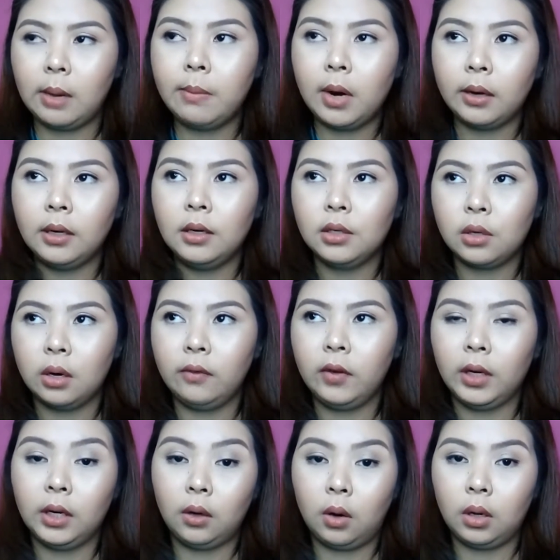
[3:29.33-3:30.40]
I'm not really sure if
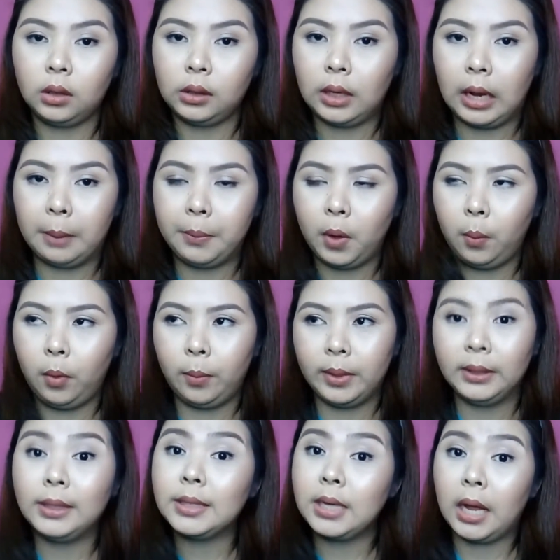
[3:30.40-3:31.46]
you can call it an eyebrow
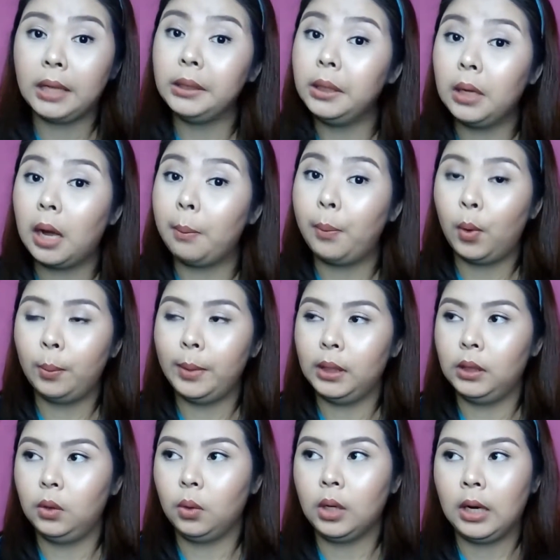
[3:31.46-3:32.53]
pomade kasi nga hindi nga
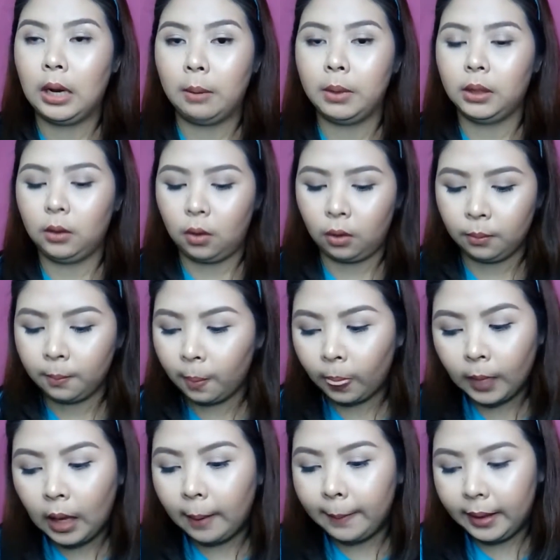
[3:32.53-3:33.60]
pomade.
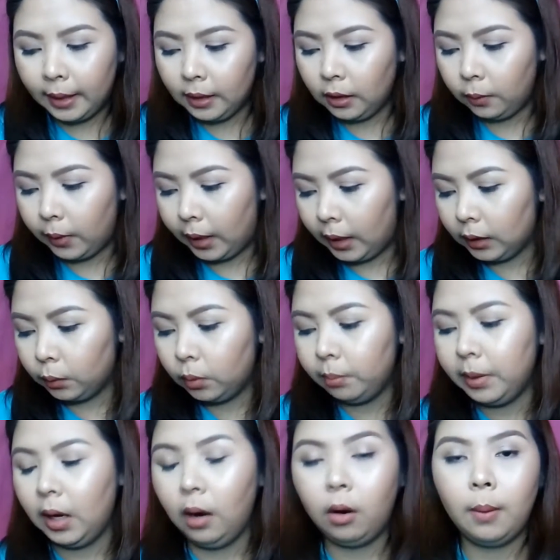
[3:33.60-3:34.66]
But anyway, it will
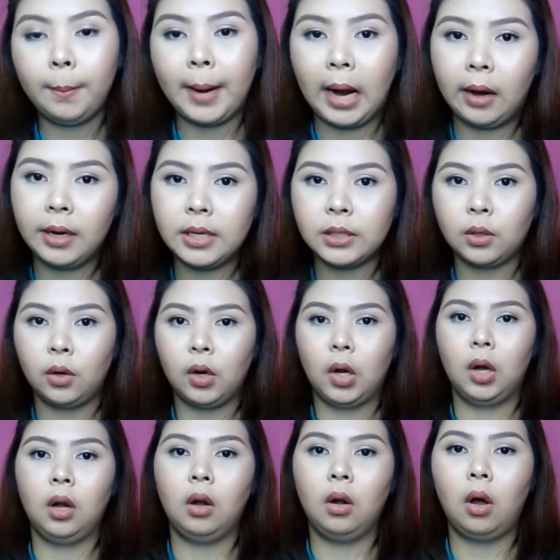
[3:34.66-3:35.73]
be a comparison
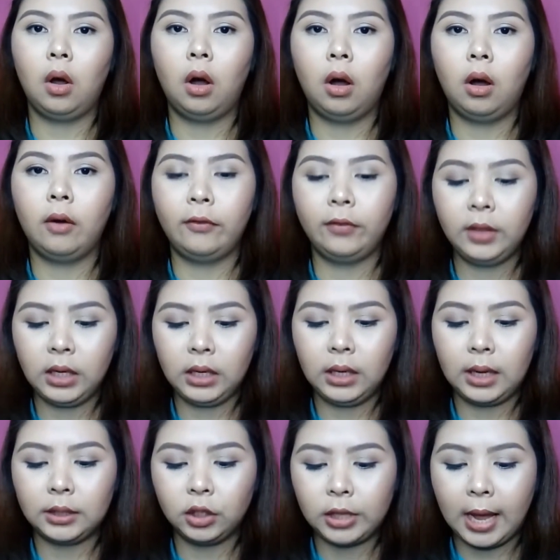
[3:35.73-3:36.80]
of
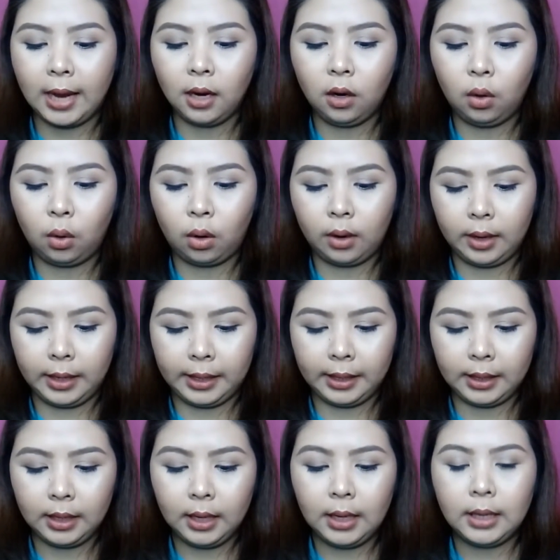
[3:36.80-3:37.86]
the Jan Lauren
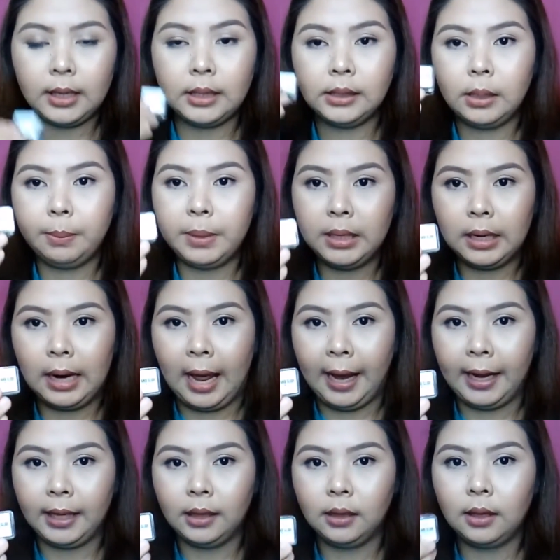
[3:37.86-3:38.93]
na Dip and
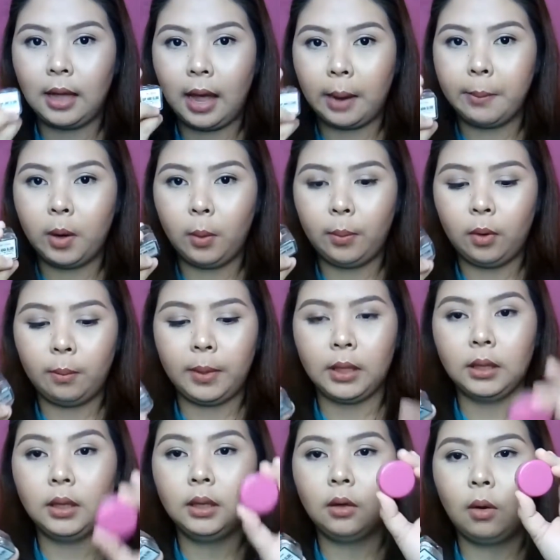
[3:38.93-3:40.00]
Glide Eyebrow
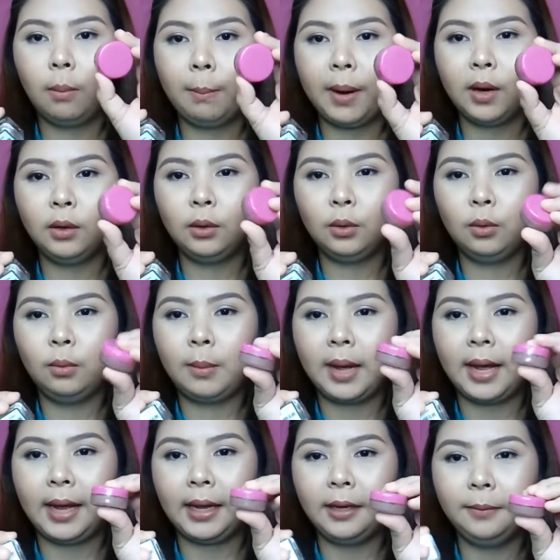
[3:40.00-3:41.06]
Pomade compared to
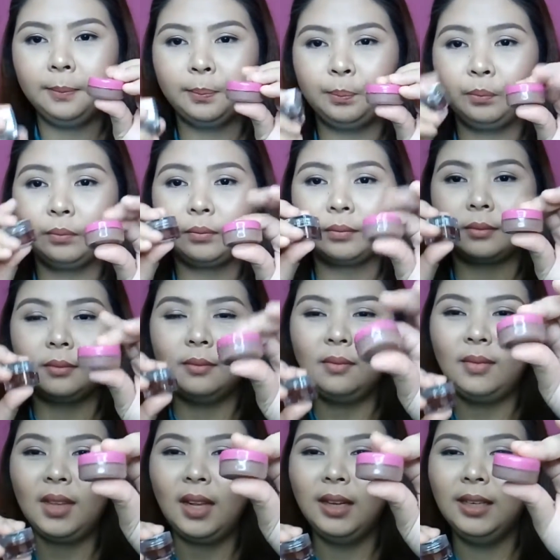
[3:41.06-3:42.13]
my
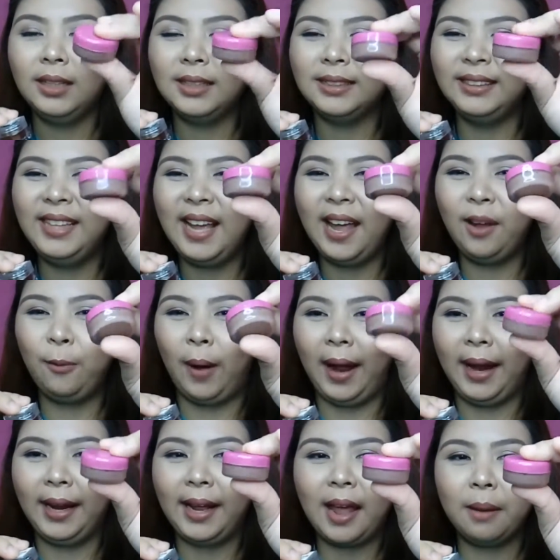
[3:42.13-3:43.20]

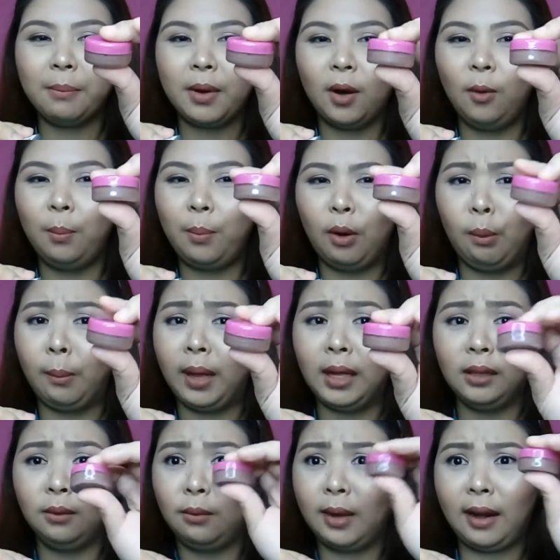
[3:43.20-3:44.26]
DIY Eyebrow
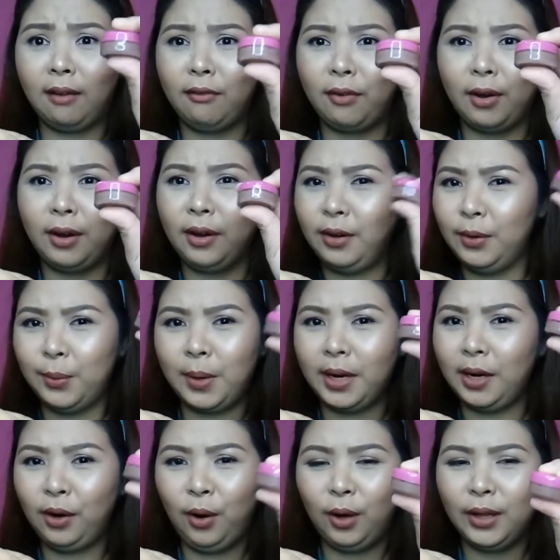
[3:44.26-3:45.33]
Pomade, whatever you
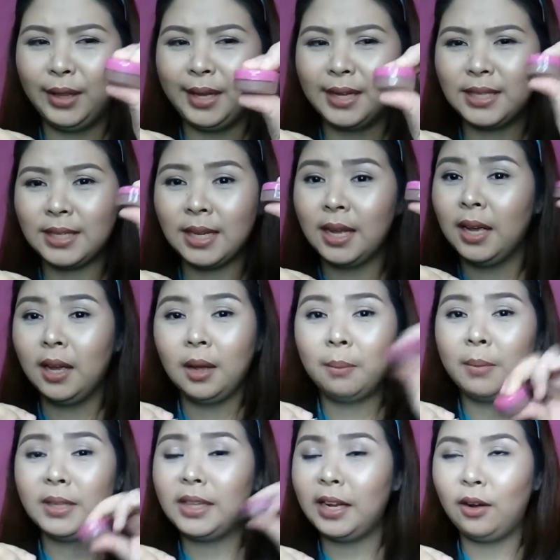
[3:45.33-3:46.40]
wanna call this.
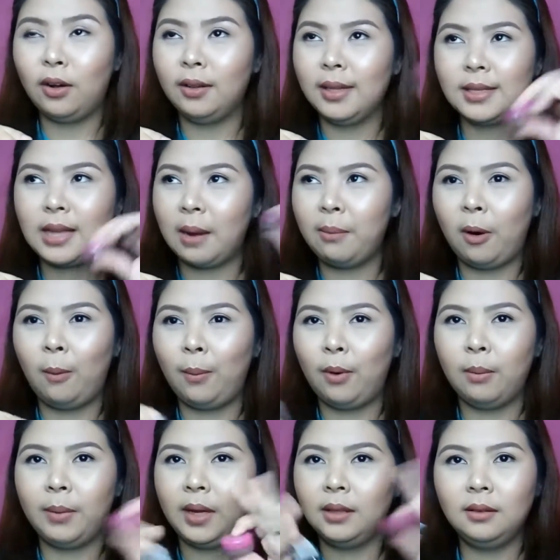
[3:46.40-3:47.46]
But I call this Eyebrow
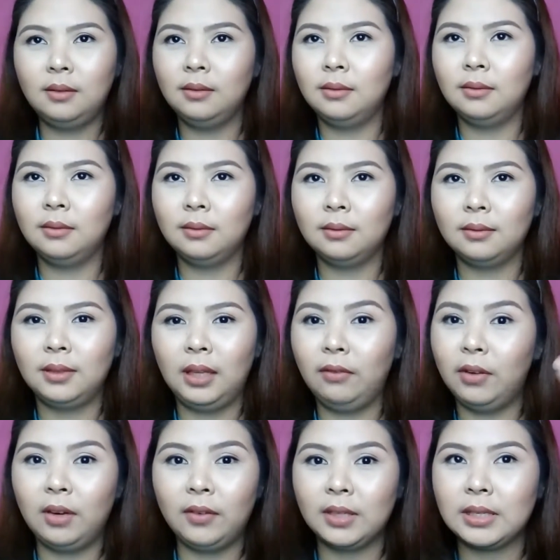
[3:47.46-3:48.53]
Pomade
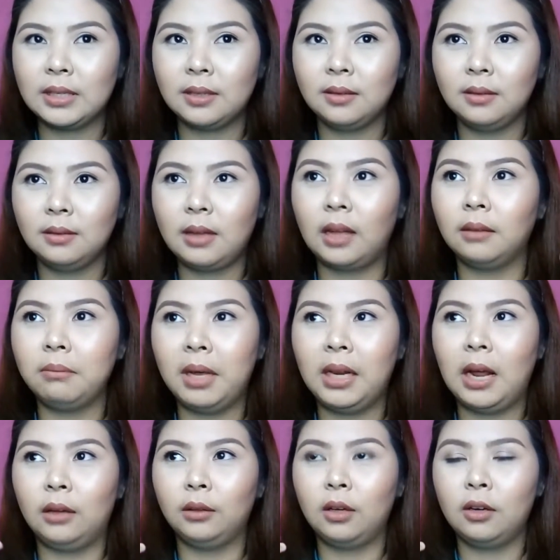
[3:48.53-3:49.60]
even if it's not
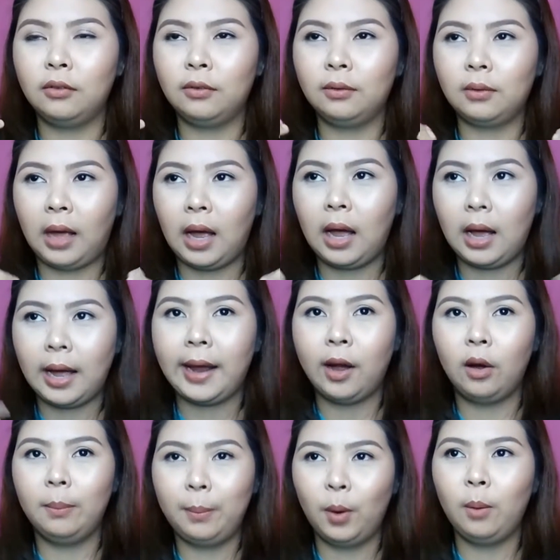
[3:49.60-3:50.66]
made out of a
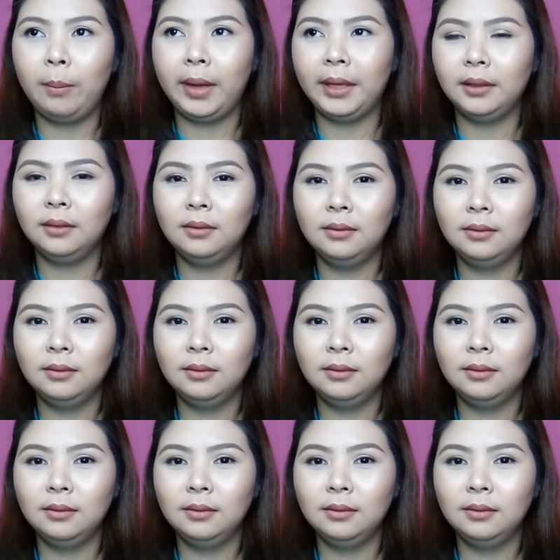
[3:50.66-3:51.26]
hair pomade.